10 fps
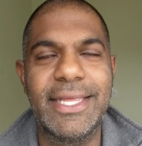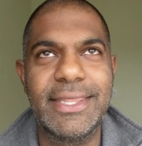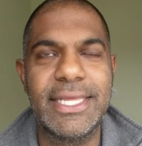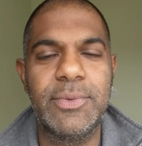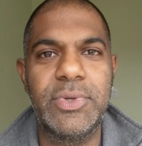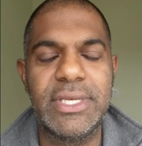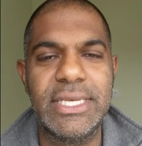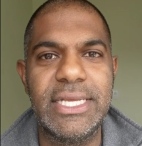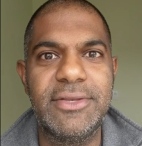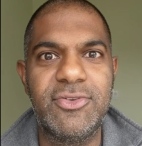think they would
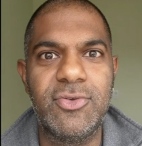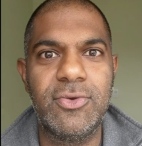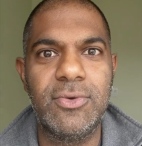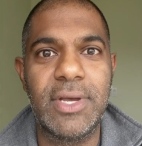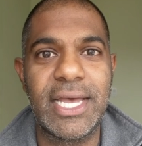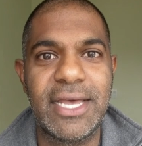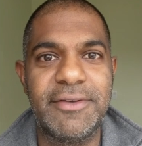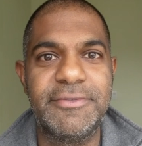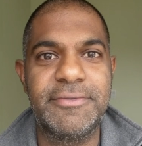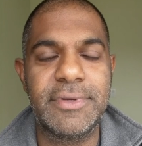need to
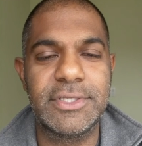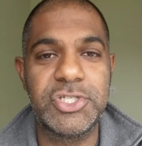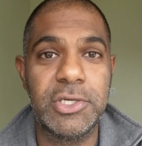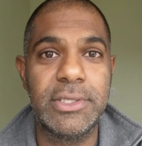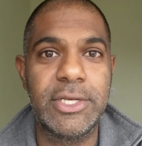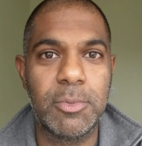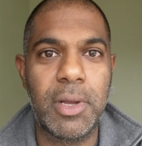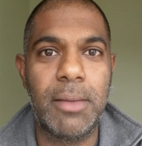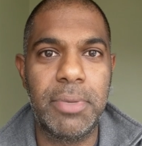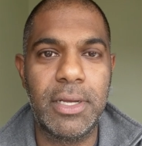have cheerleader
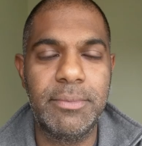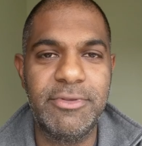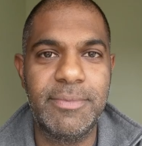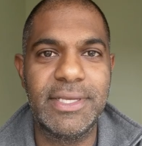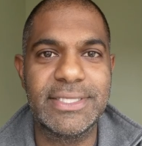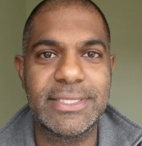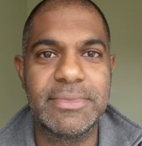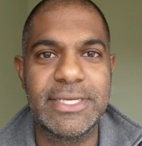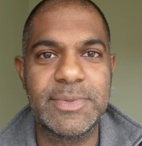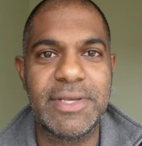pom-poms, because
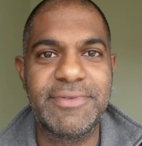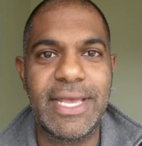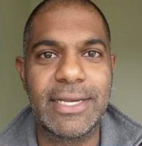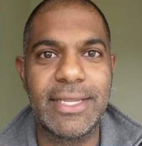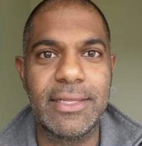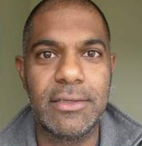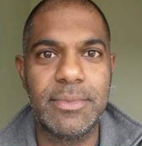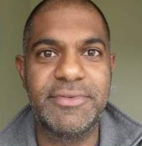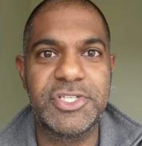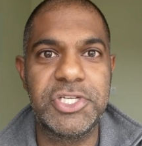sometimes we have to act like a little
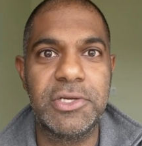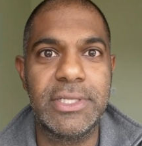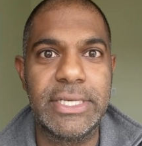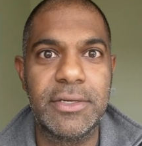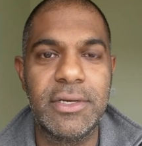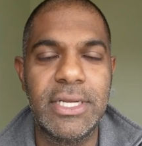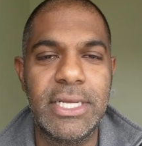bit of a cheerleader.